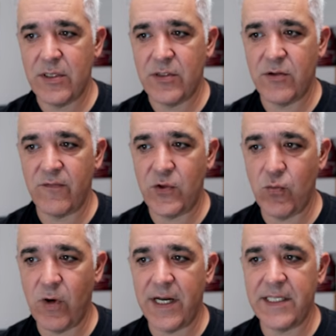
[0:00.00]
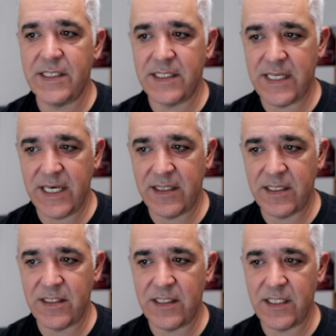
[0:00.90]
So if you wanted to take
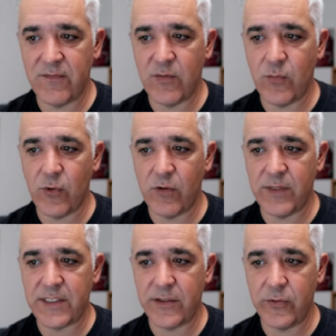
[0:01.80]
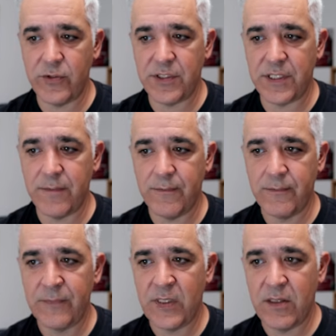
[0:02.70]
this and give it more resolution,
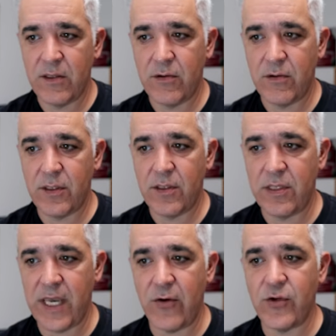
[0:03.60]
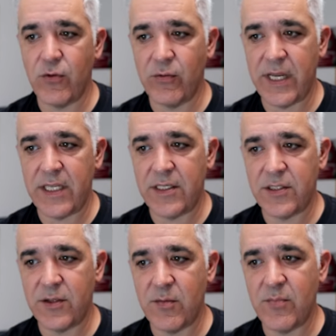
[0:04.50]
right, now you're ready to
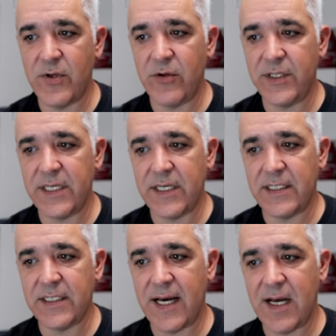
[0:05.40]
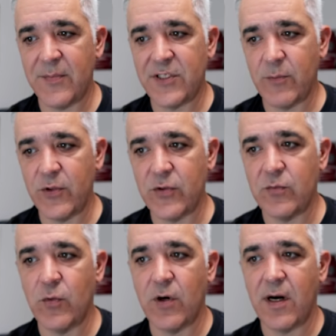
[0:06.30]
start building on top some of those
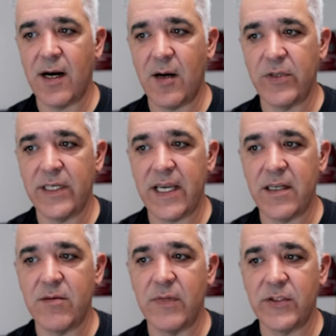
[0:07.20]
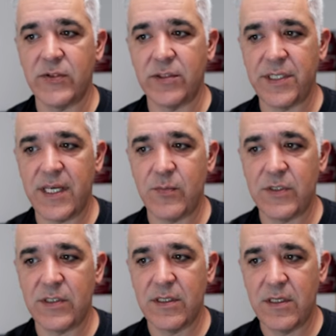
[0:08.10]
more complicated muscle
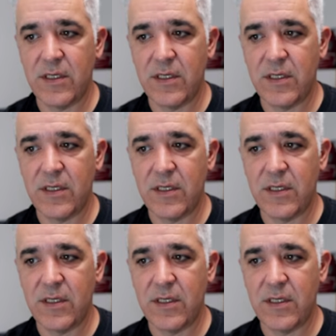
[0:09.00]
shapes.